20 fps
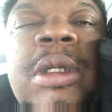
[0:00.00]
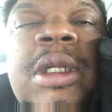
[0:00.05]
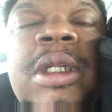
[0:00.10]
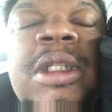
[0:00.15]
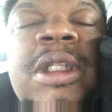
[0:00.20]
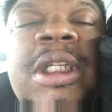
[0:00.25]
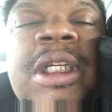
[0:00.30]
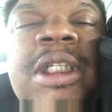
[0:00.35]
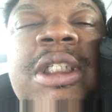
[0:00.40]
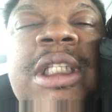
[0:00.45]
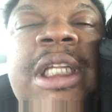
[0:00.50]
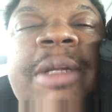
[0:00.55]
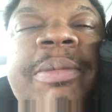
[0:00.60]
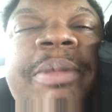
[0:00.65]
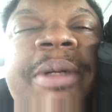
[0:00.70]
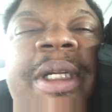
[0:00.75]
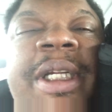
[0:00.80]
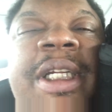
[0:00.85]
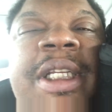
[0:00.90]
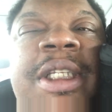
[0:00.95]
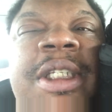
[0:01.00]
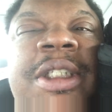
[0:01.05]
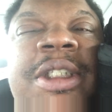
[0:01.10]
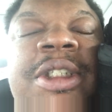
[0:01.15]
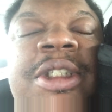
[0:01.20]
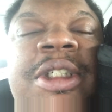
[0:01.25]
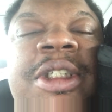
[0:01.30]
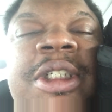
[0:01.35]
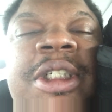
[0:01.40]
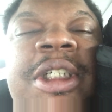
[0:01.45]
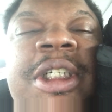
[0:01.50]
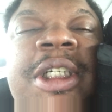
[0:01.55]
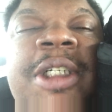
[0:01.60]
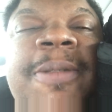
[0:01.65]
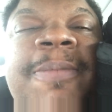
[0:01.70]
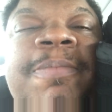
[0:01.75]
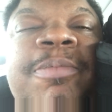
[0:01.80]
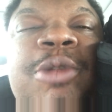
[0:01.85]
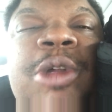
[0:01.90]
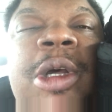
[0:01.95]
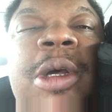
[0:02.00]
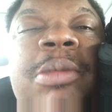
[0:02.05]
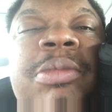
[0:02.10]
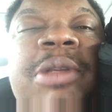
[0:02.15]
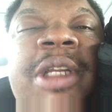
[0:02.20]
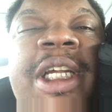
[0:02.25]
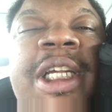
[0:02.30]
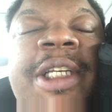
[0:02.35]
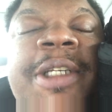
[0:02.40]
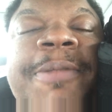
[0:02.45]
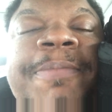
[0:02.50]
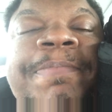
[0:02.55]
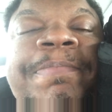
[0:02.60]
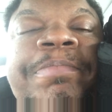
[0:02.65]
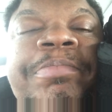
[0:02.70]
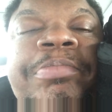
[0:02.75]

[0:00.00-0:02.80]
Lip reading: I think they beginning to get updated.